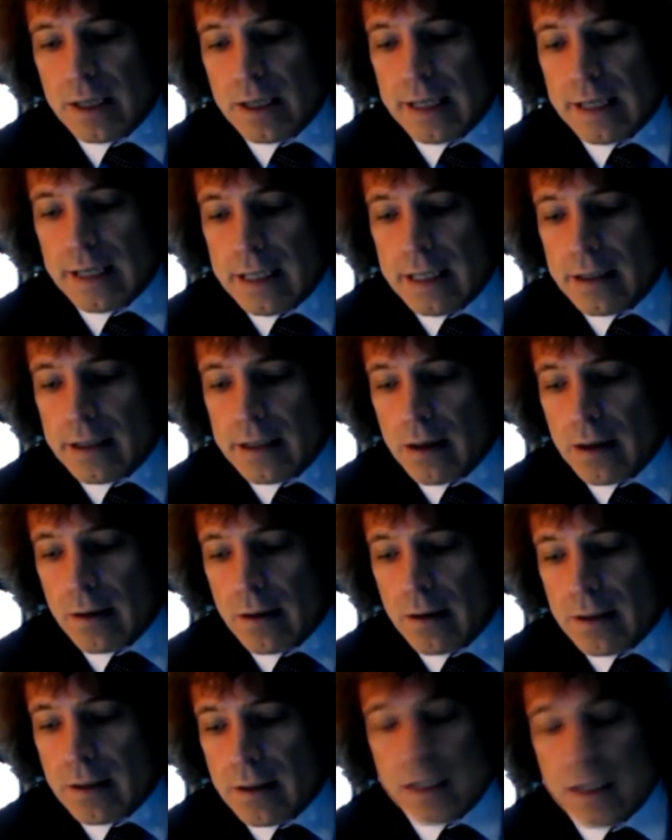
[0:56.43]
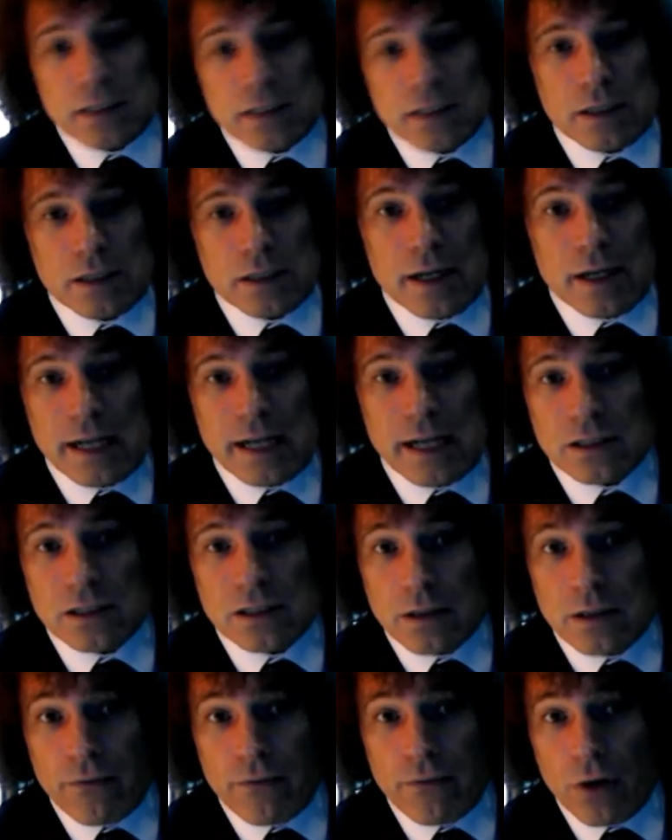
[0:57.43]
He is an
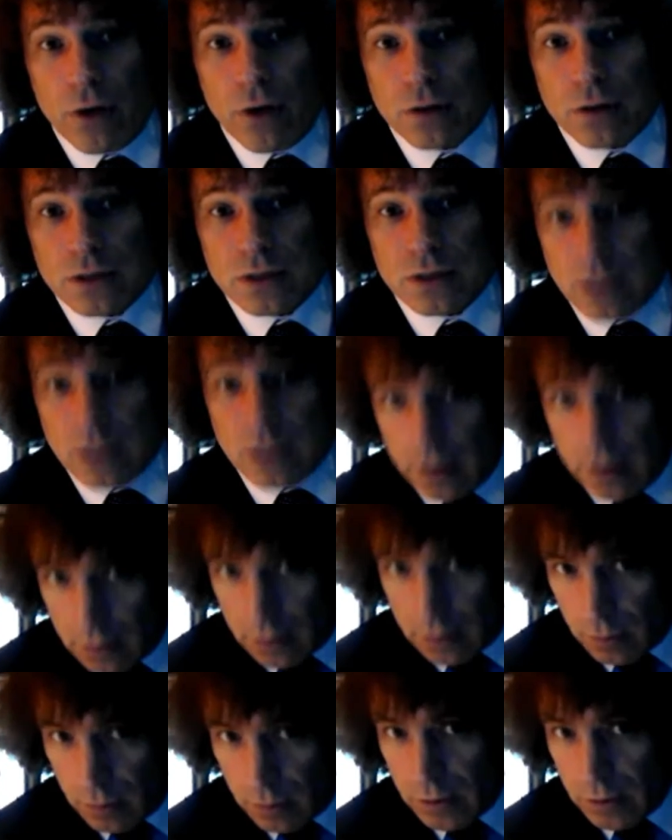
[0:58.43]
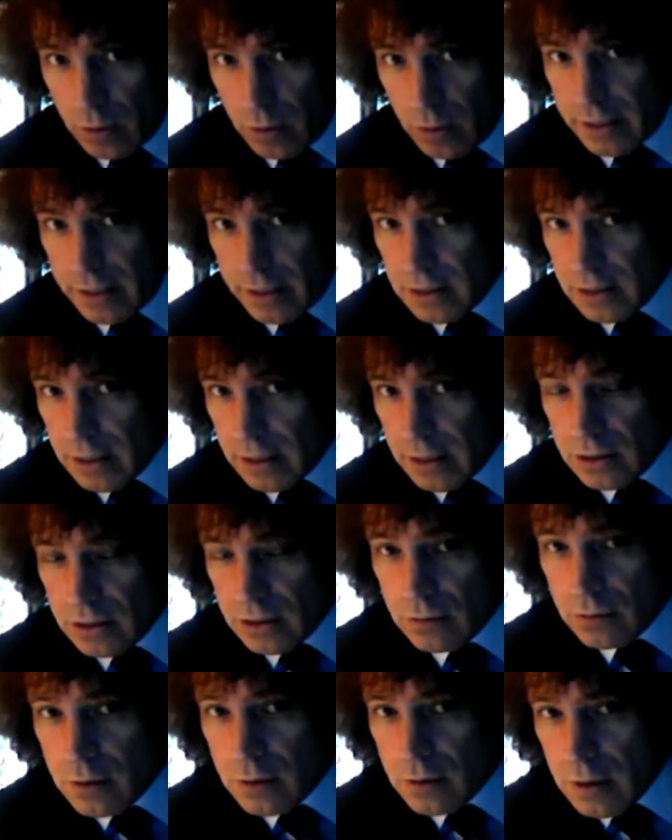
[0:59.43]
ex-France under-21
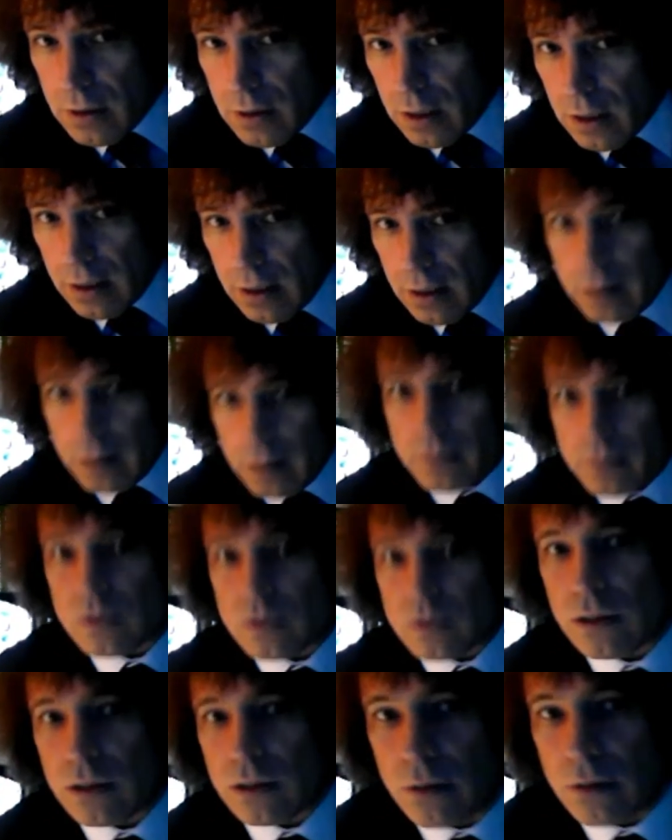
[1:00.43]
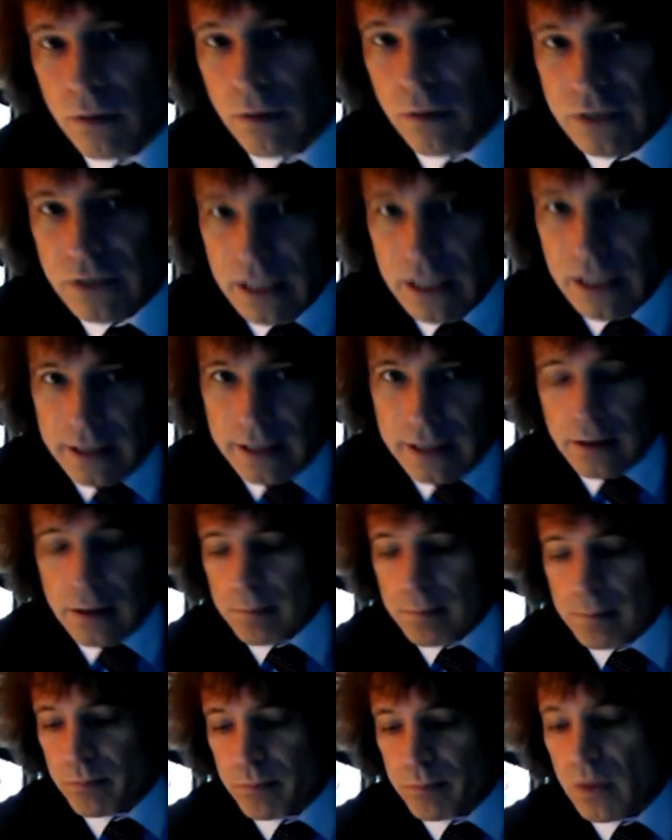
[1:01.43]
international, so obviously
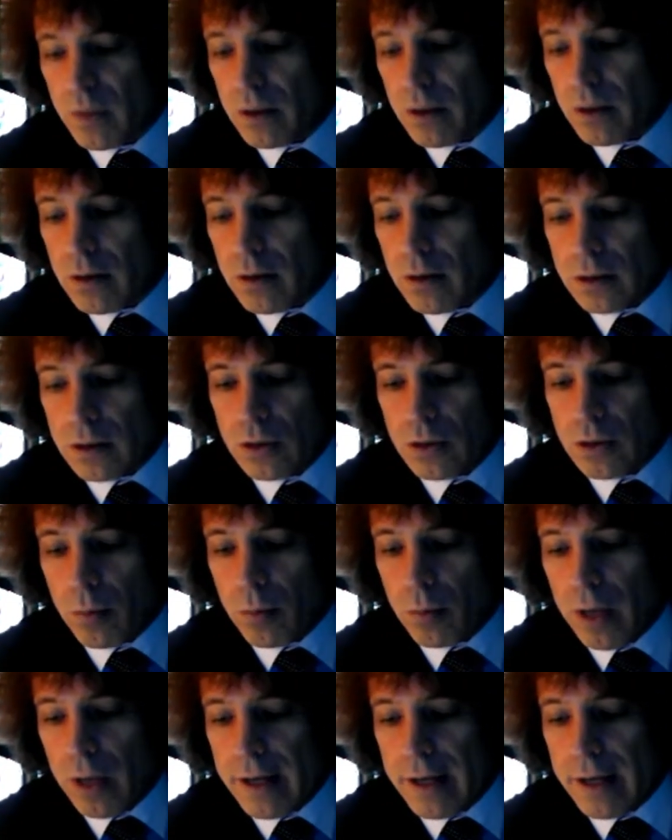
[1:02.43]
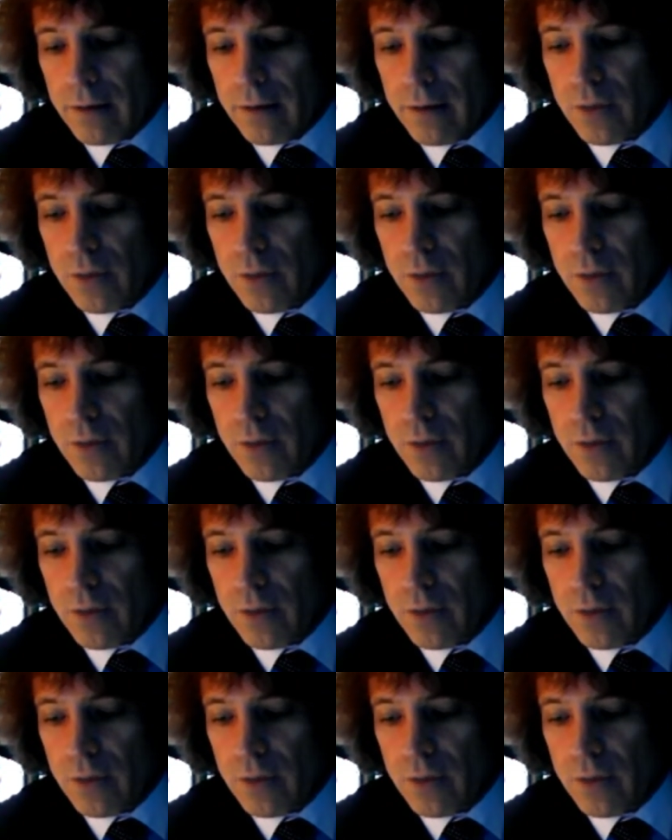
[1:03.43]
a top player, a